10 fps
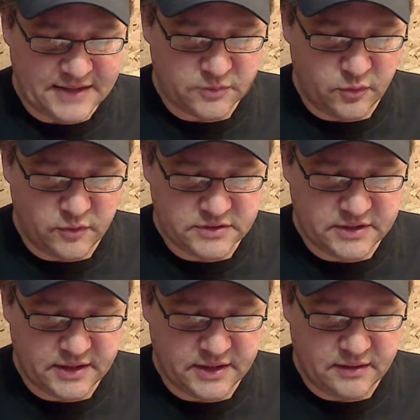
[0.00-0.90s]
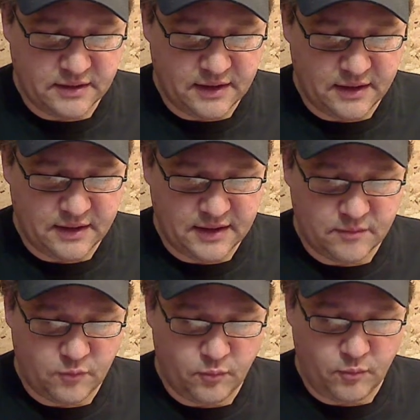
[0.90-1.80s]
wounds can hit
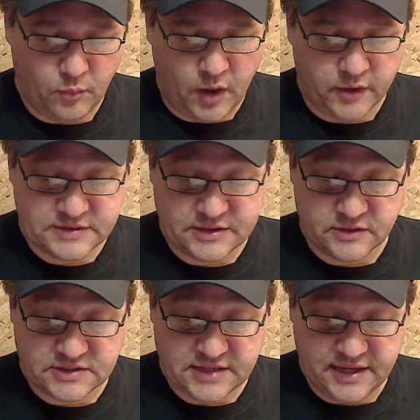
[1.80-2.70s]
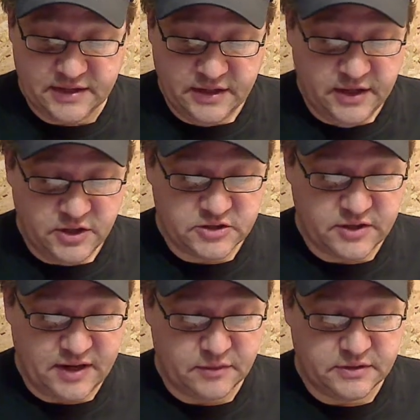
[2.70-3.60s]
models out of sight, just
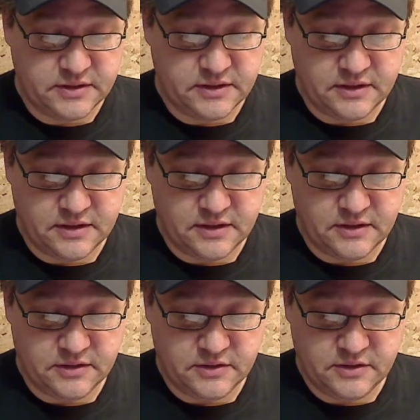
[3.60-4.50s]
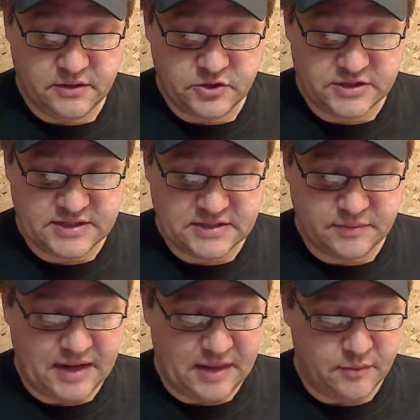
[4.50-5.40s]
as I've
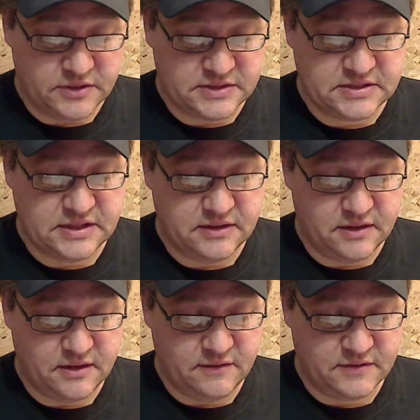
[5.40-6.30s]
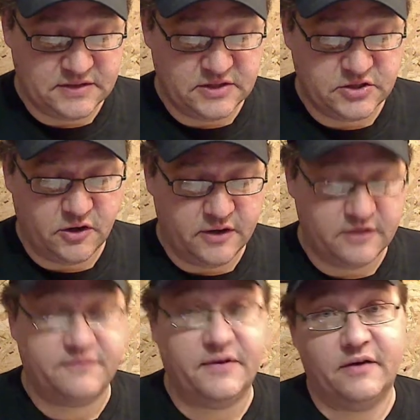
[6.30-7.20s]
been able to see the target
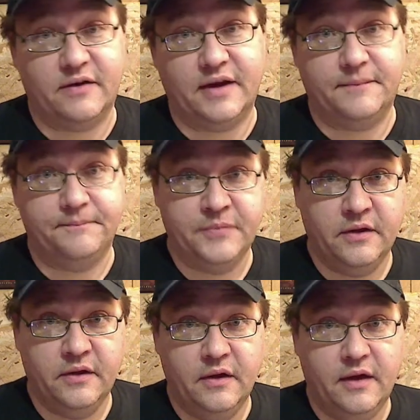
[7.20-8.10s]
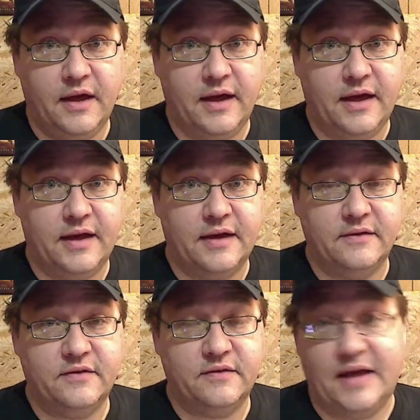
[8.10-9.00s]
to fire at."
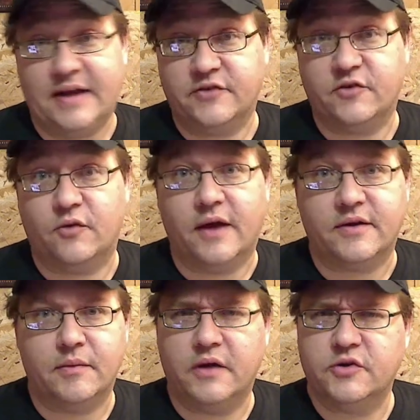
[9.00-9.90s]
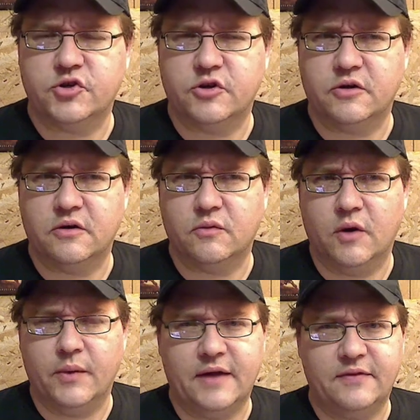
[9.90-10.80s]
And that is correct. I'm not sure where
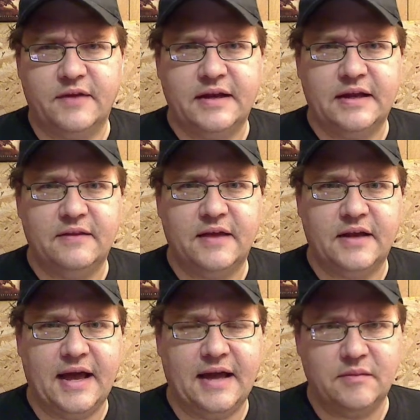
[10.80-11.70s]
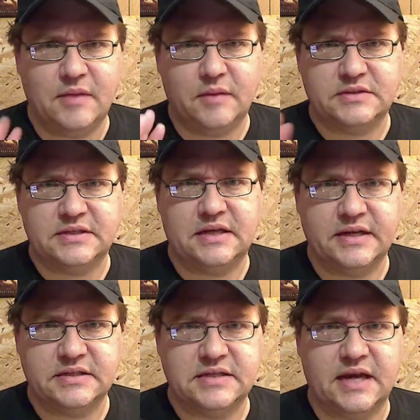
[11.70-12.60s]
we got the idea that you had to be able to see line
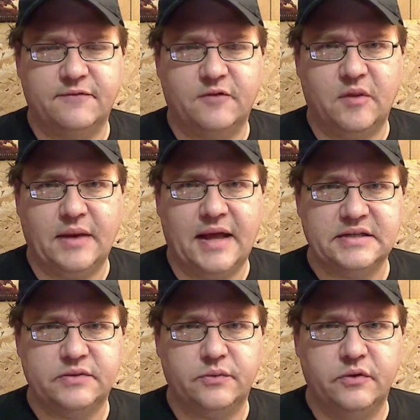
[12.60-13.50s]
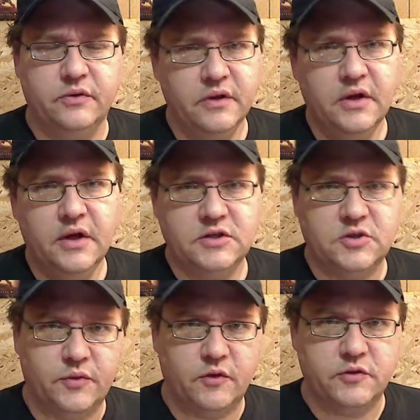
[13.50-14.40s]
of sight for the blast to wound. So
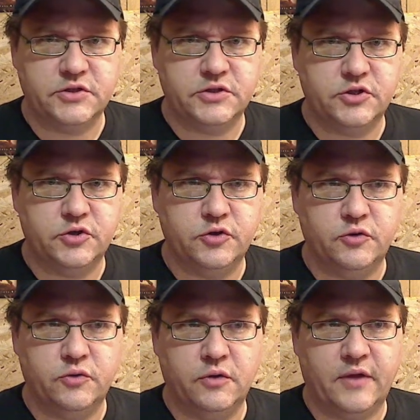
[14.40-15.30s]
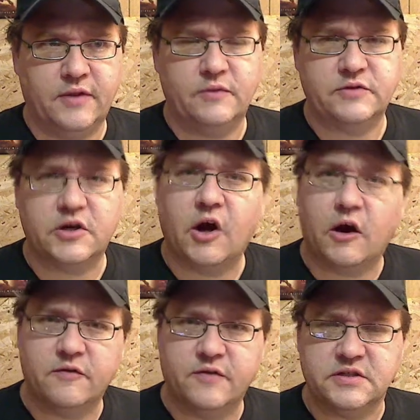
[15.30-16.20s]
when those 2, I think it was the
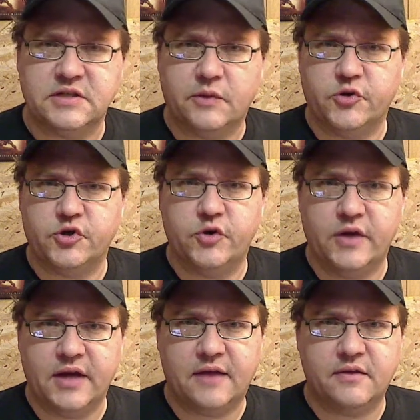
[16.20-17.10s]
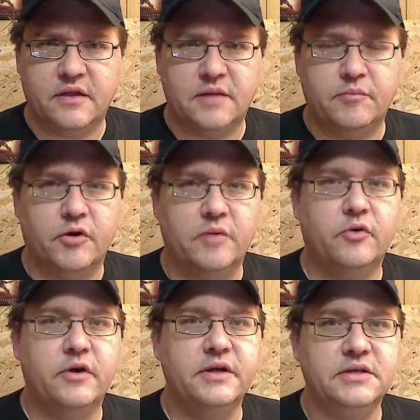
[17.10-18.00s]
Carnifexes that were shooting at the Burner
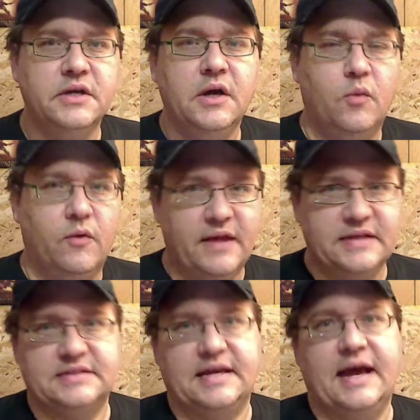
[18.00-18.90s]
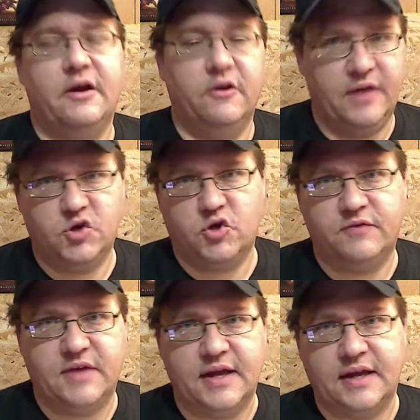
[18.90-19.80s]
Boys, when they scattered, they should have
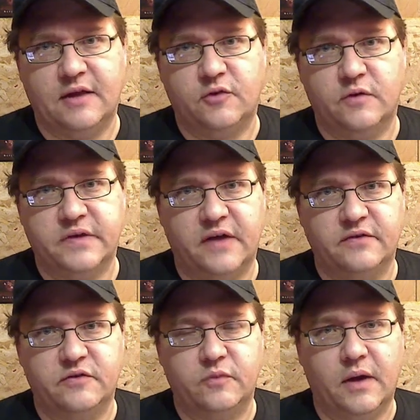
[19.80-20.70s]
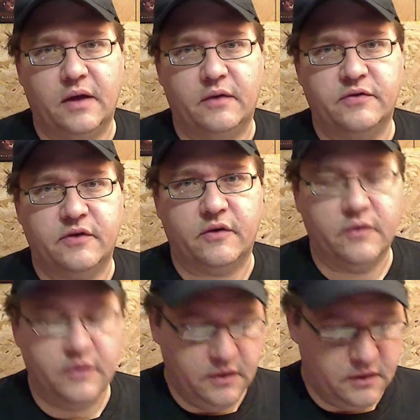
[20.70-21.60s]
taken out those guys as well. So
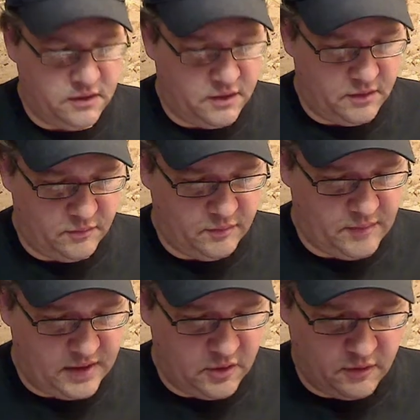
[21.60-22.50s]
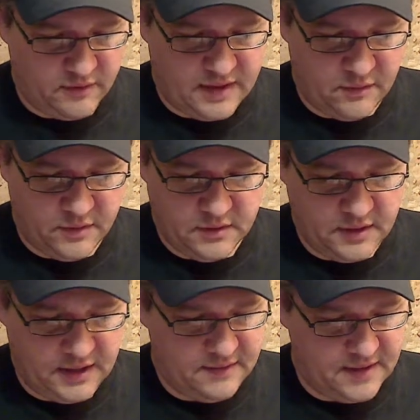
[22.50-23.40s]
make a note of that one.
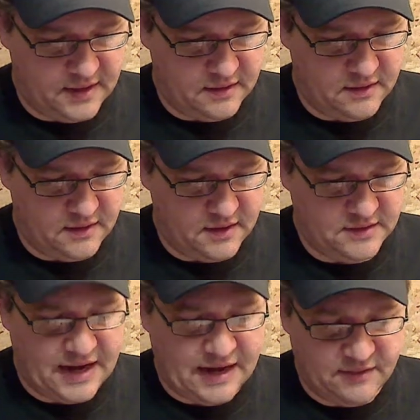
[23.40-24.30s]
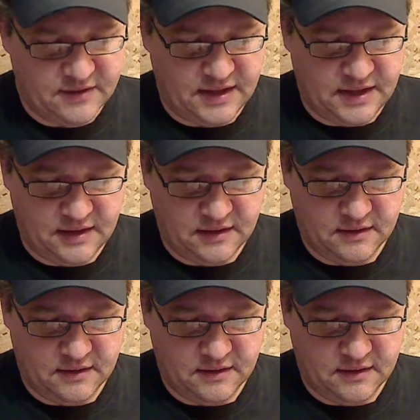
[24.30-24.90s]
And then Danny the King